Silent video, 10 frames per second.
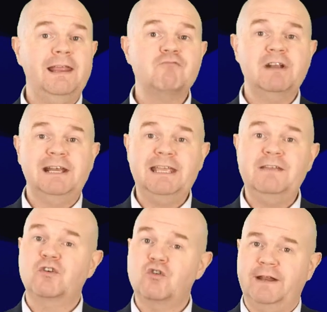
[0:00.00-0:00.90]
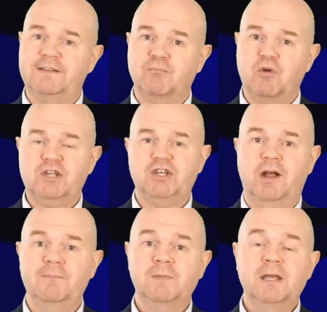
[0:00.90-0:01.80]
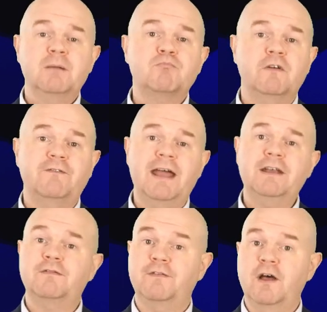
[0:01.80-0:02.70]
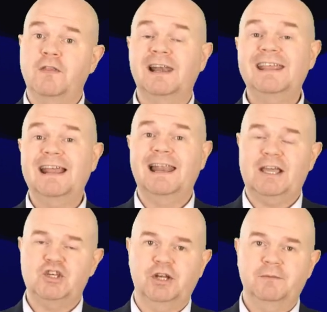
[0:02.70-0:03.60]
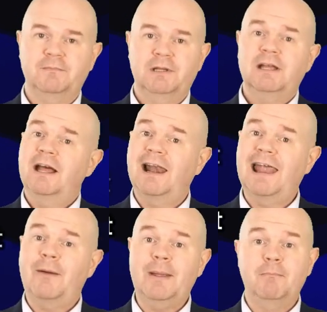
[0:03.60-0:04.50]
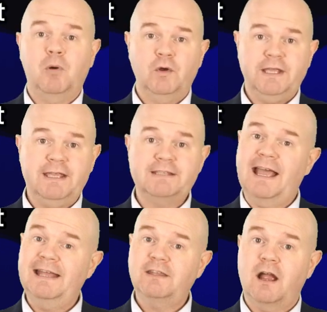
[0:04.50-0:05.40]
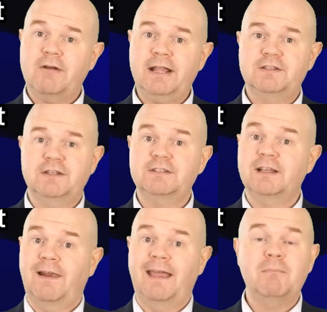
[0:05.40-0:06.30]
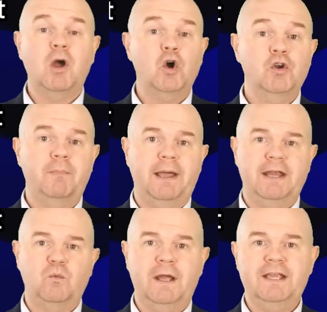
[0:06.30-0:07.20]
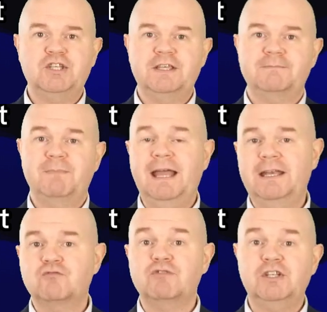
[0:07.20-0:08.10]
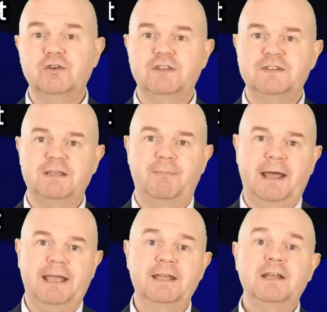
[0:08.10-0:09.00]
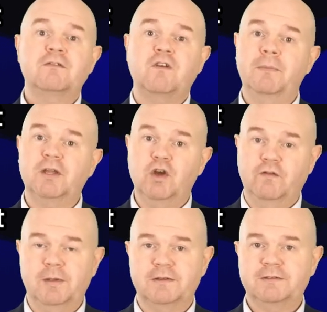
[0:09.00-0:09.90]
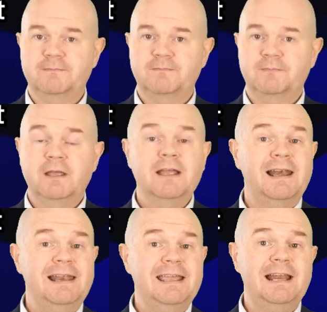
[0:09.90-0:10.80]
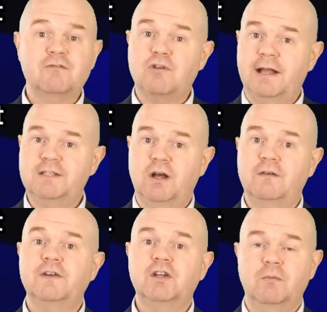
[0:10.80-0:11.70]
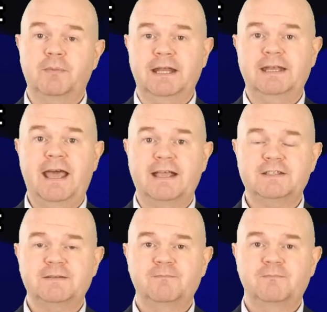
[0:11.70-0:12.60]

relieve creditor pressure, prevent further legal action, allow employees and directors to claim unpaid wages and redundancy pay from the government, legally write off company debts,